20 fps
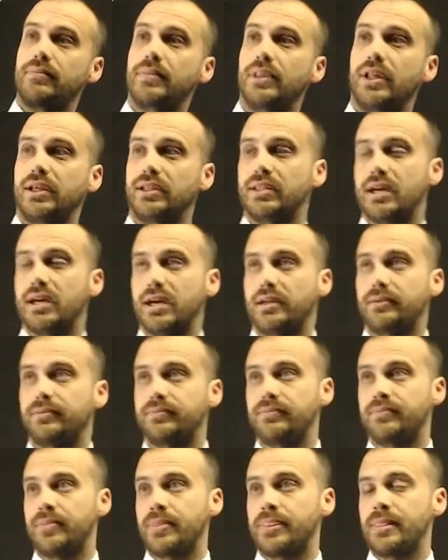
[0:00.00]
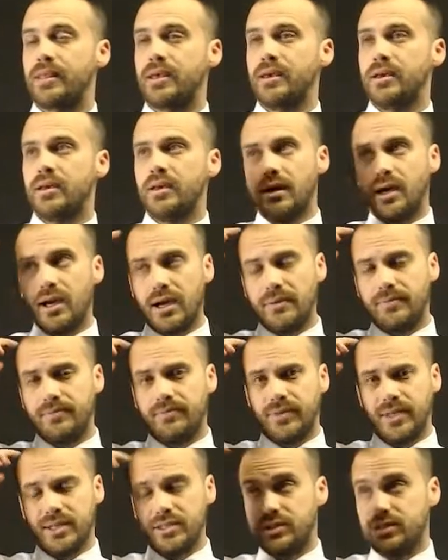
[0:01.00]
Like that. Um,
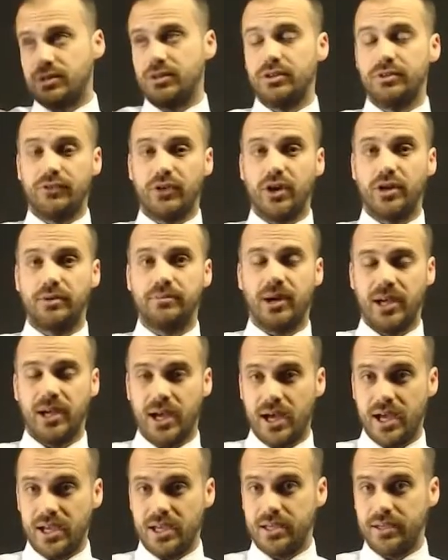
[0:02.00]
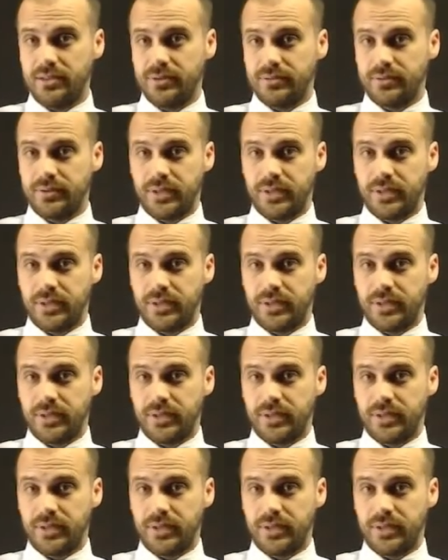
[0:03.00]
now 0 divided by a,